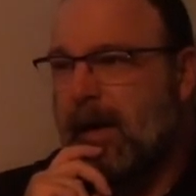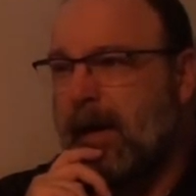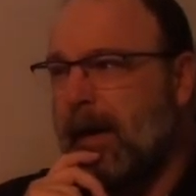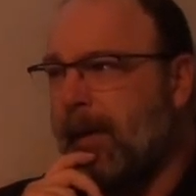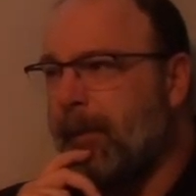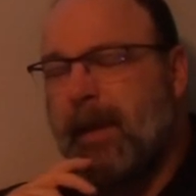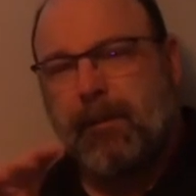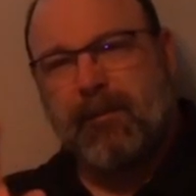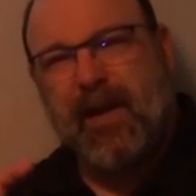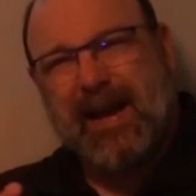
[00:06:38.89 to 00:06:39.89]
Um,
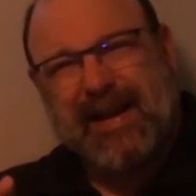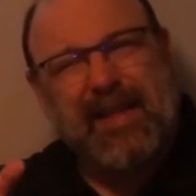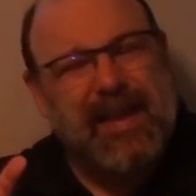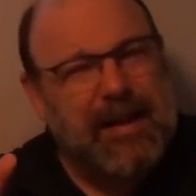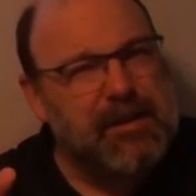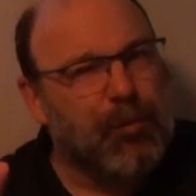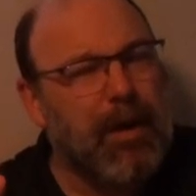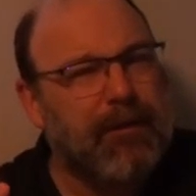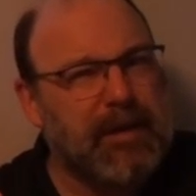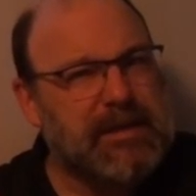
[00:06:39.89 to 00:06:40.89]
in fact, I think it's
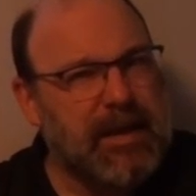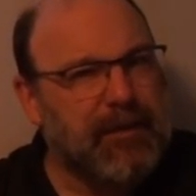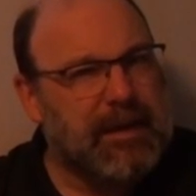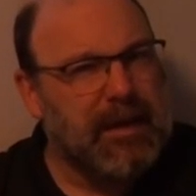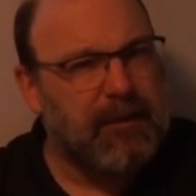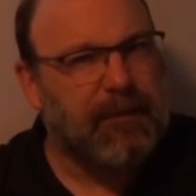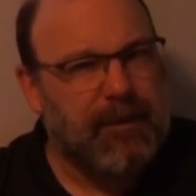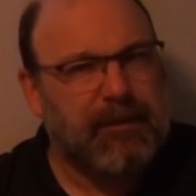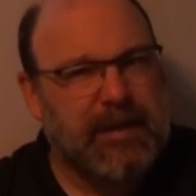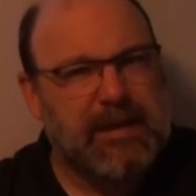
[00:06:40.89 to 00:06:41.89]
roughly
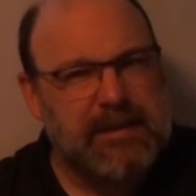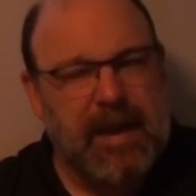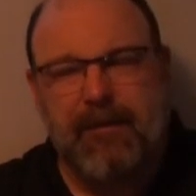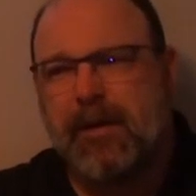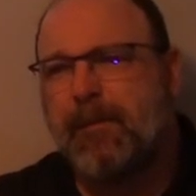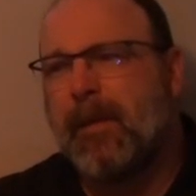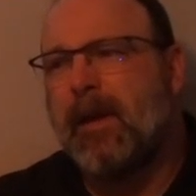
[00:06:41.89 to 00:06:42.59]
1757